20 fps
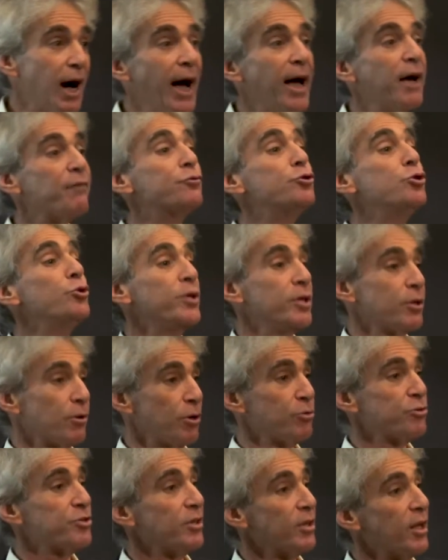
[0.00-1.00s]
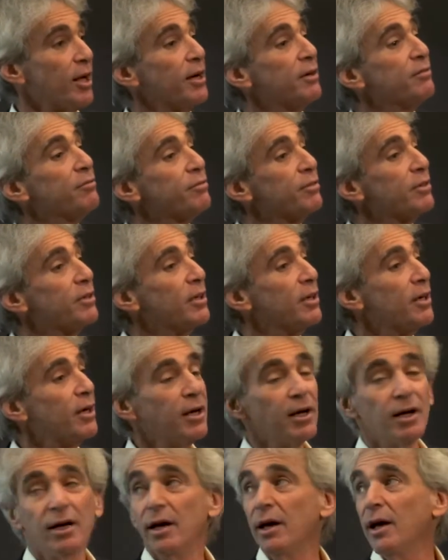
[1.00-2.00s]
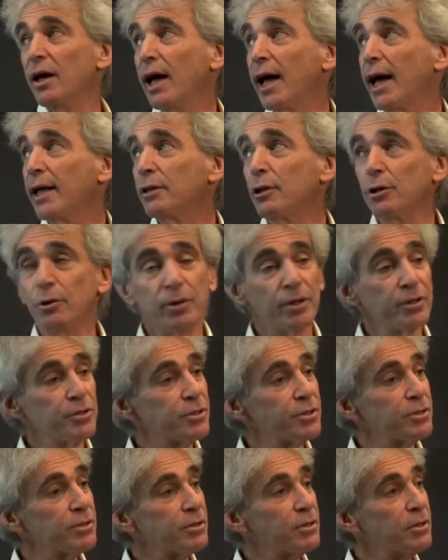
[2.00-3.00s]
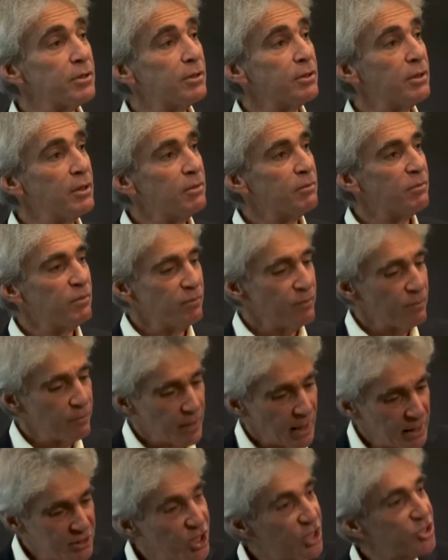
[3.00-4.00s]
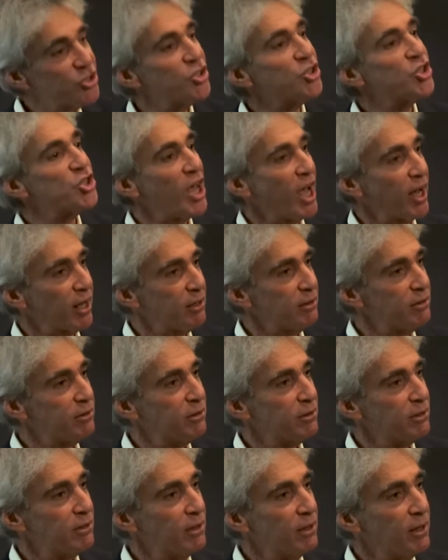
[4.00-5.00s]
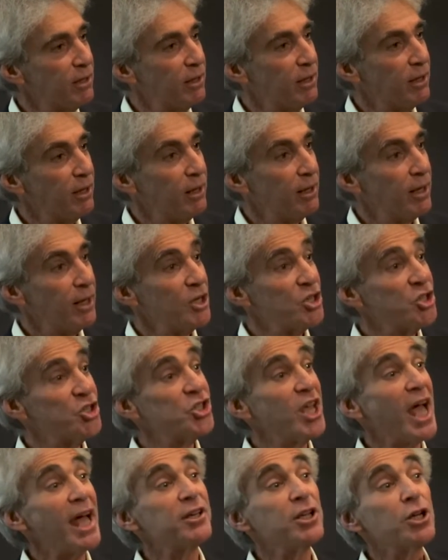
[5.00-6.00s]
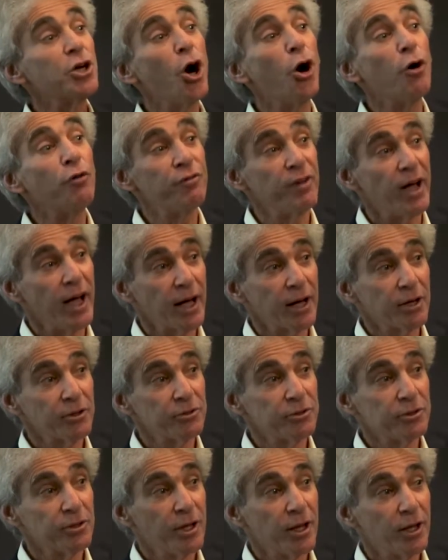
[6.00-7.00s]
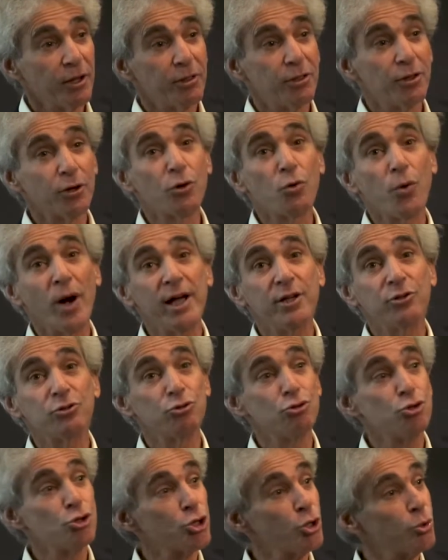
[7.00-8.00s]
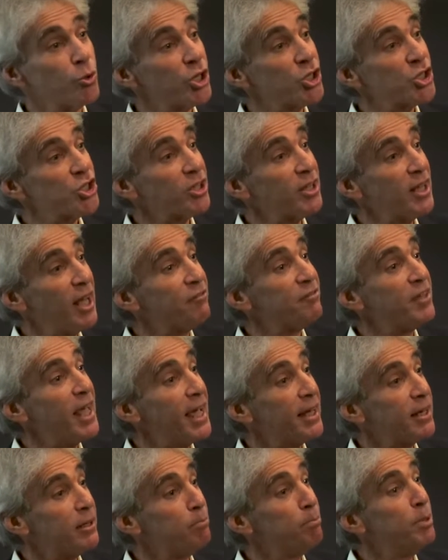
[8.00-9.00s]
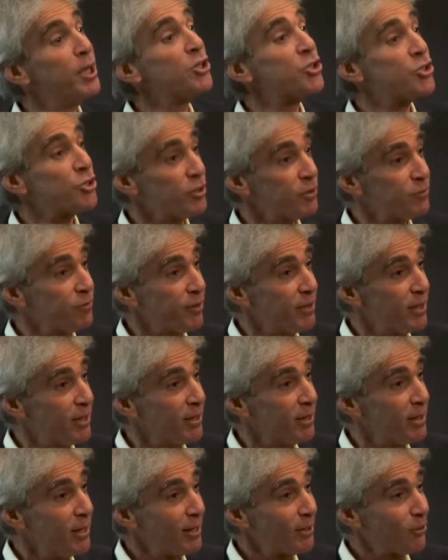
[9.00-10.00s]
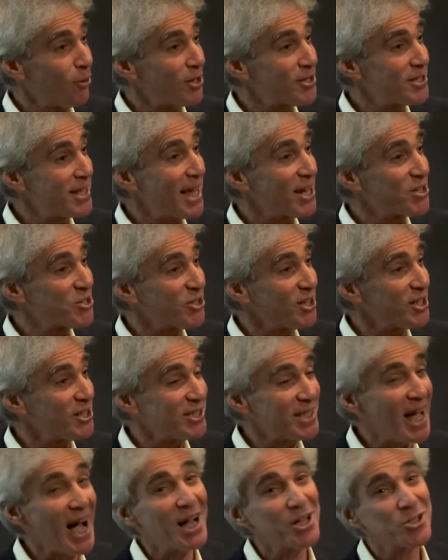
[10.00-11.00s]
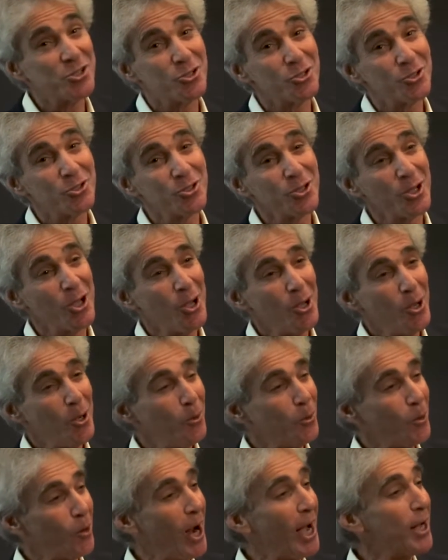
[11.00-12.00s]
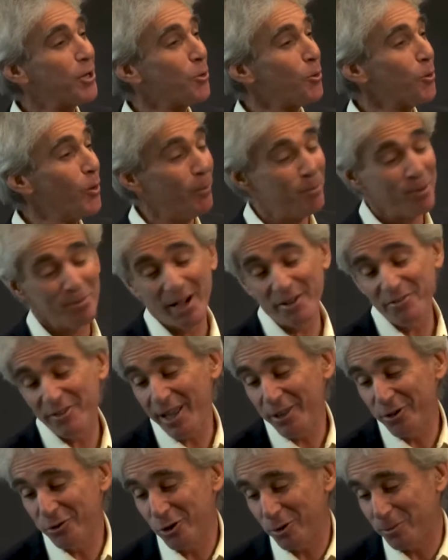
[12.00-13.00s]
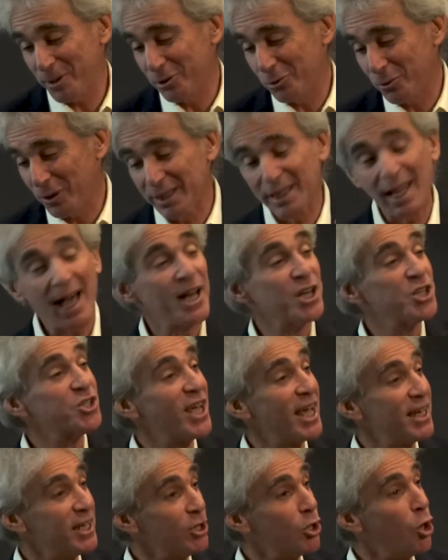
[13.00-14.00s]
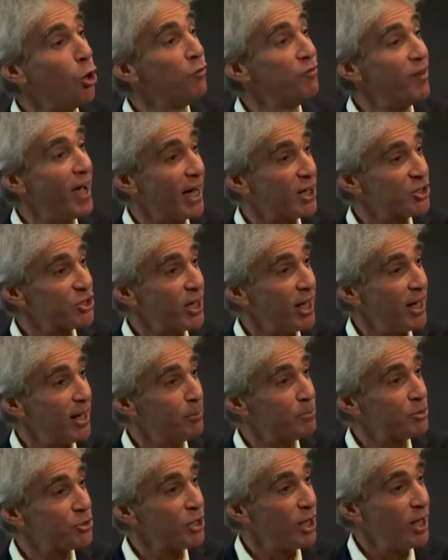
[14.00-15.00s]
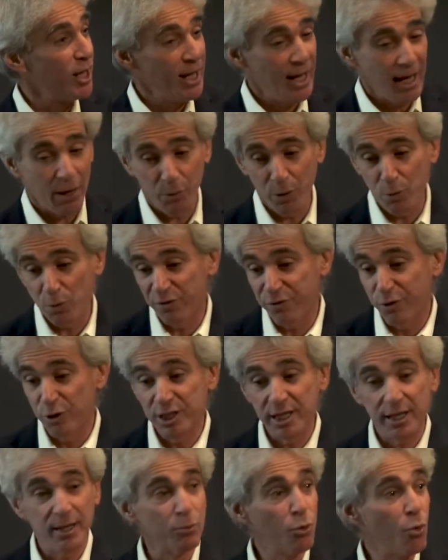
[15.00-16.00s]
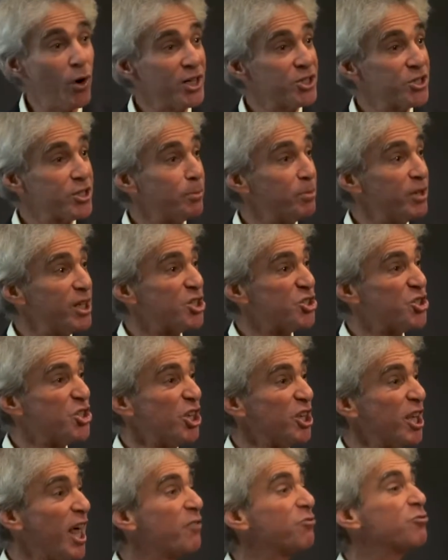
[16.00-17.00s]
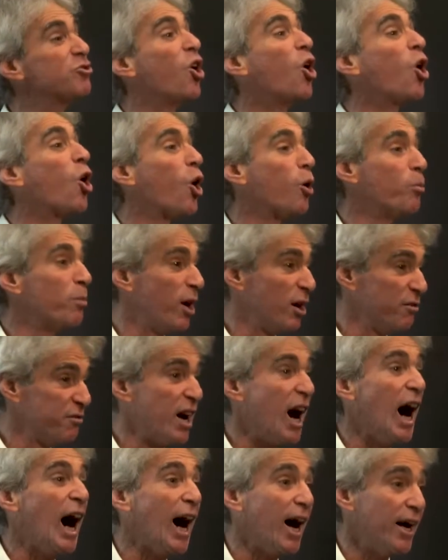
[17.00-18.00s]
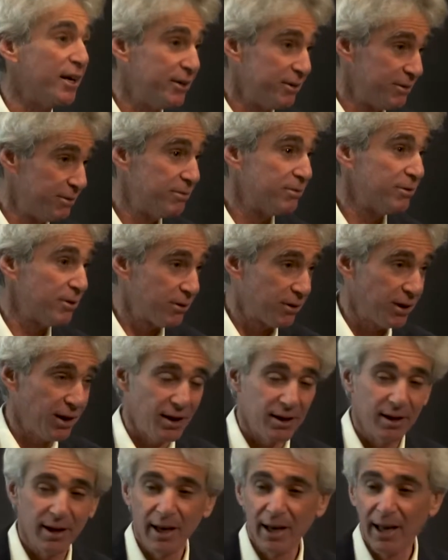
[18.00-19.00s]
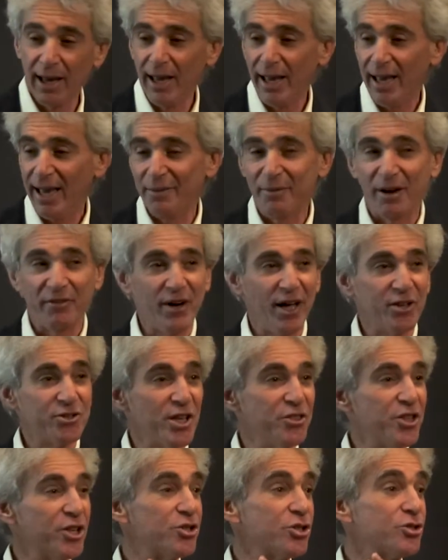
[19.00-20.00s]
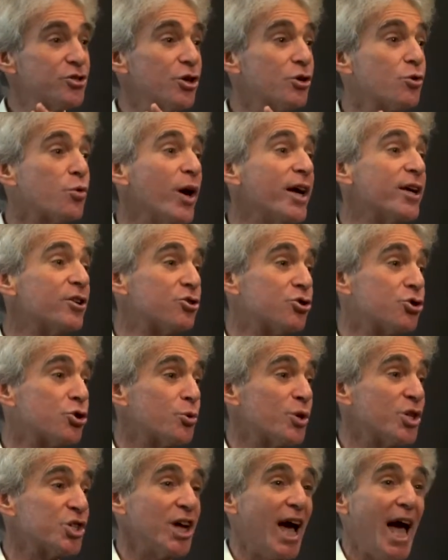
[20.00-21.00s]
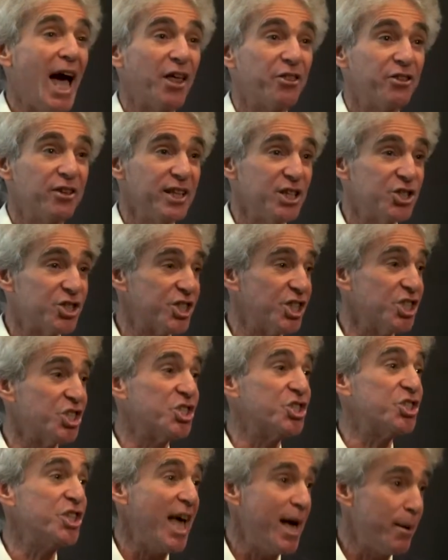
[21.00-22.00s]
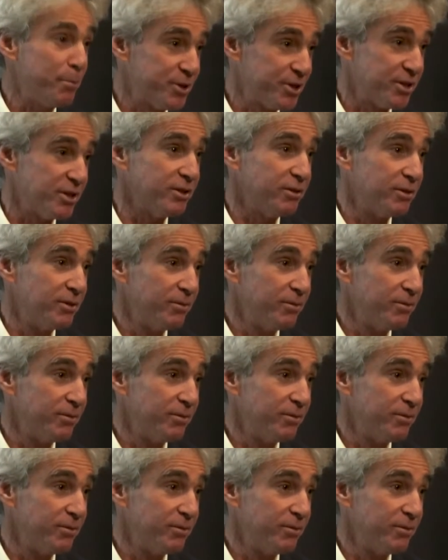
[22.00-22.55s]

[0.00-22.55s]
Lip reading: I have two heroes in life. Ed Lewis, a distant second. Sandy Koufax, the great Jewish left-handed pitcher for the Los Angeles Dodgers, where I grew up. And my father took me to a lot of Sandy Koufax games. And we referred to him quite simply as the left arm of God. Okay? And my father said, this is the greatest Jewish athlete since Samson.